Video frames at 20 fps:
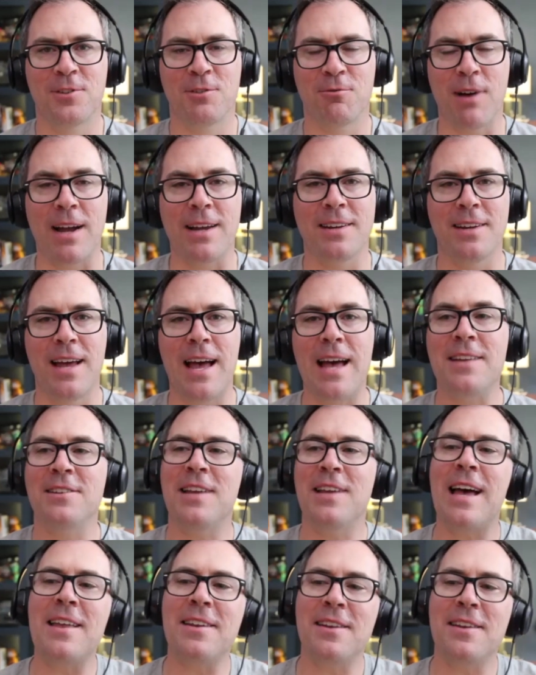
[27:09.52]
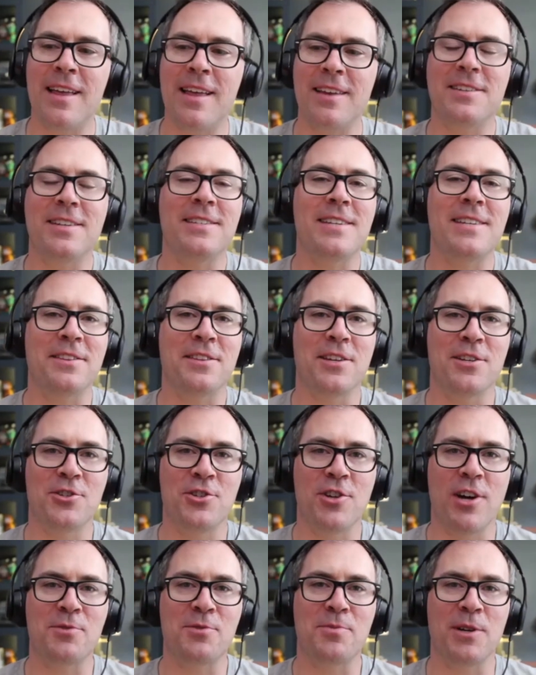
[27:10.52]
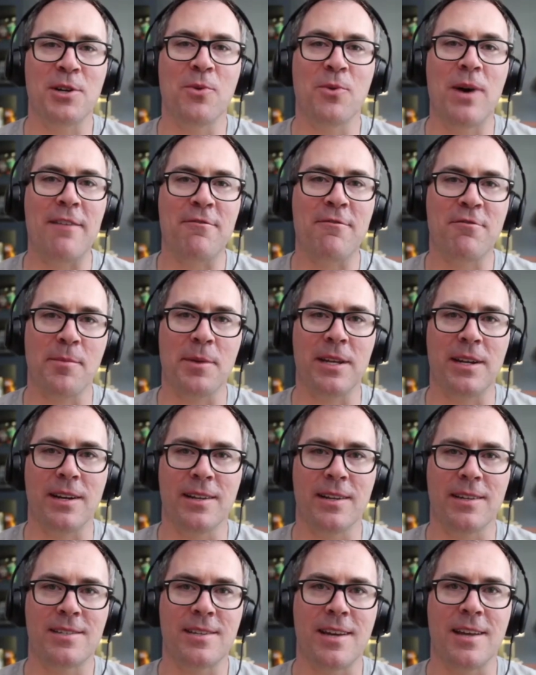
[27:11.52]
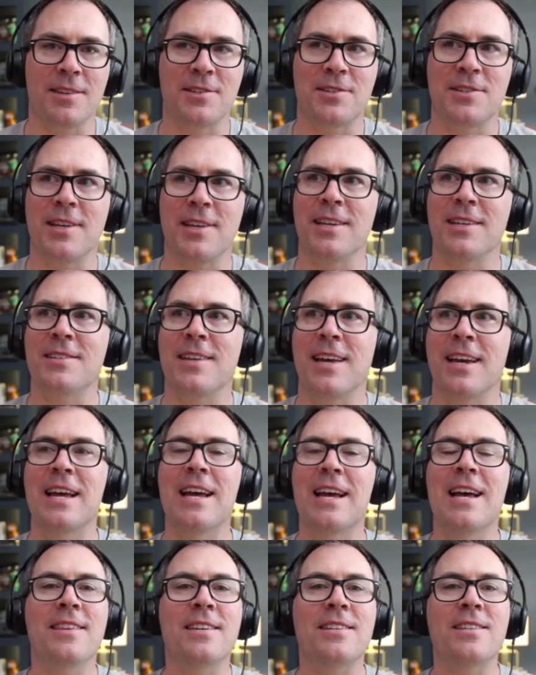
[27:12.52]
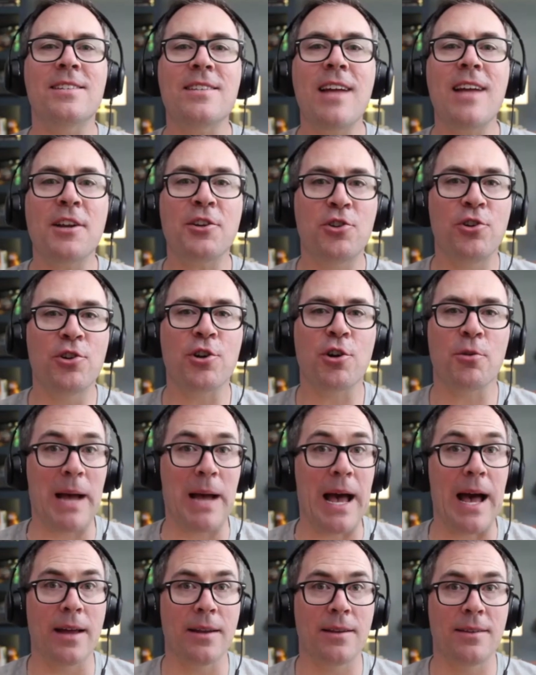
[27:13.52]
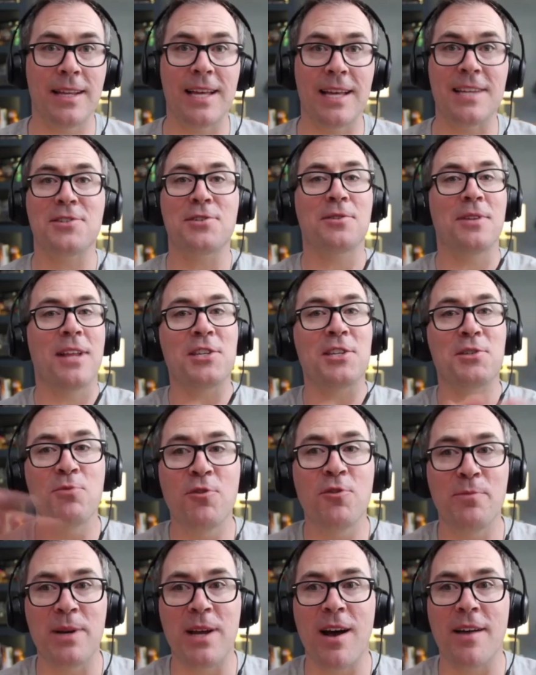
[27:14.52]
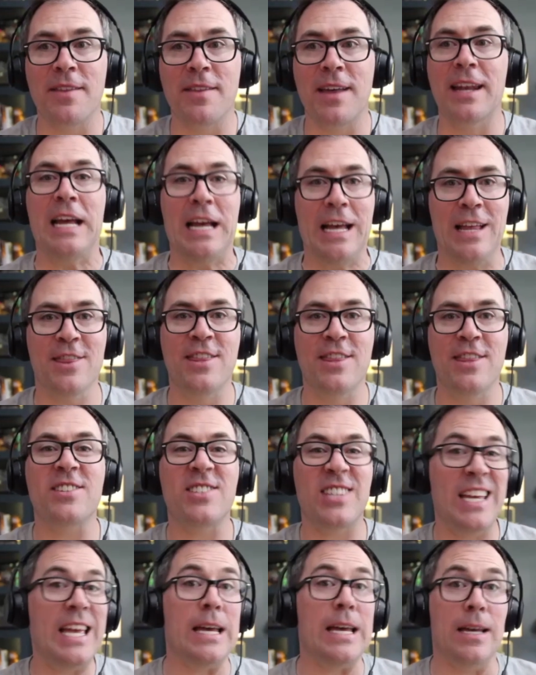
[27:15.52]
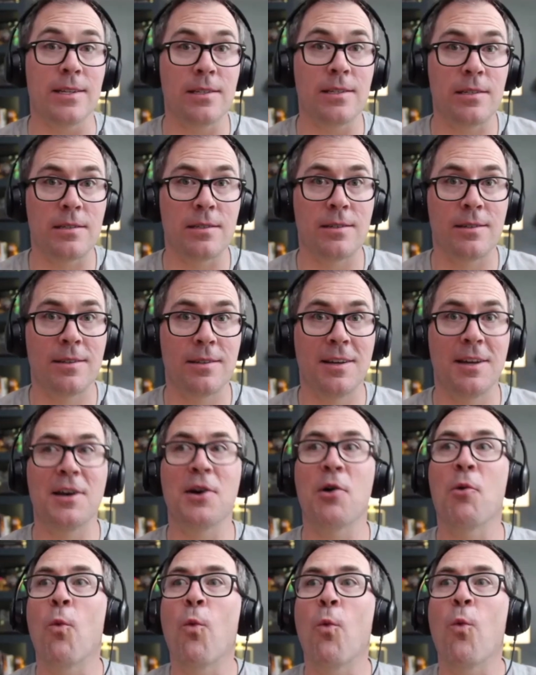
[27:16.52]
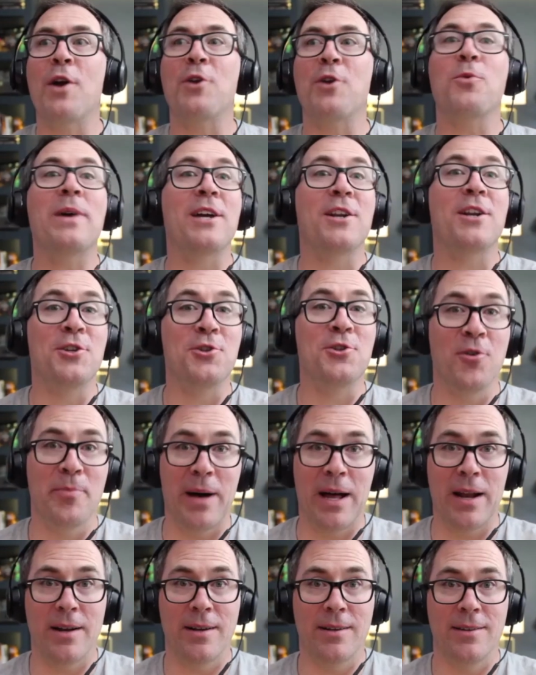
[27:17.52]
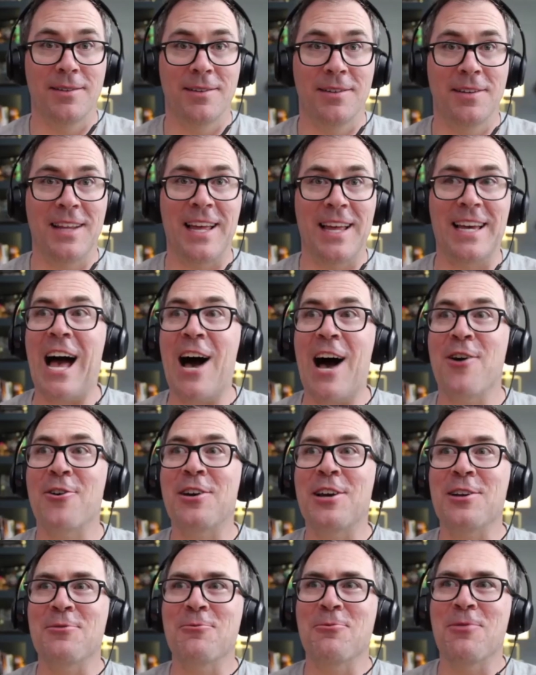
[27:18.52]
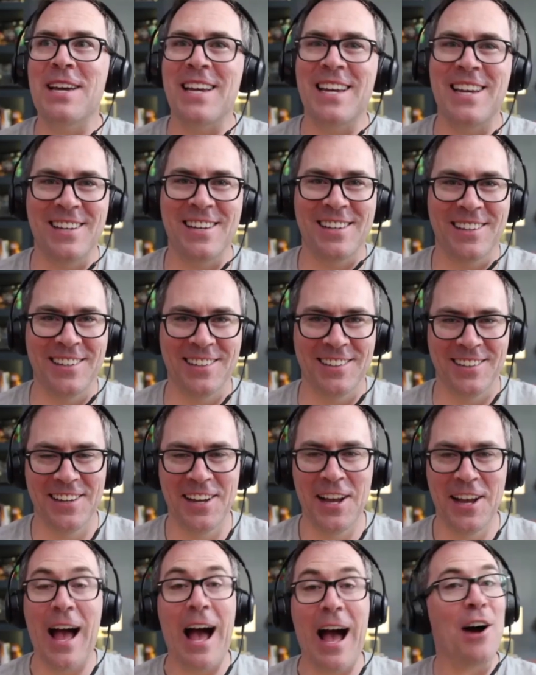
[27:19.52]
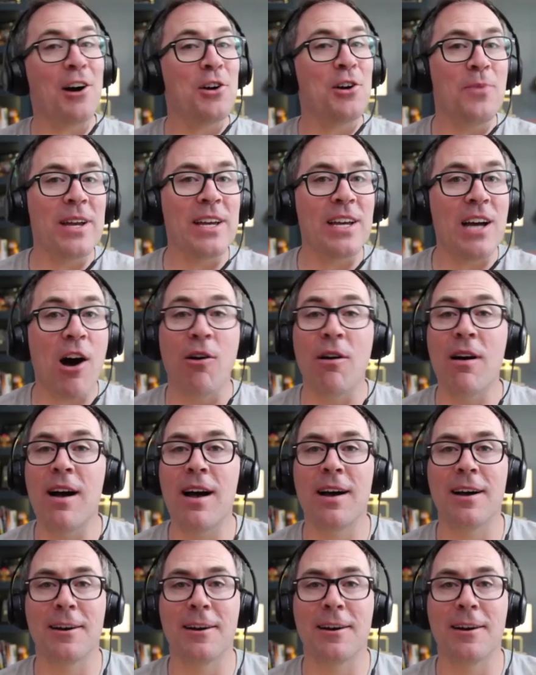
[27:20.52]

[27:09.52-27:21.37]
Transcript: Right. And to take the judgment away from it, in a sense, that it's like, this is not good or bad. Let's move beyond that. This is. What are we going to do about it? Like, how can we go?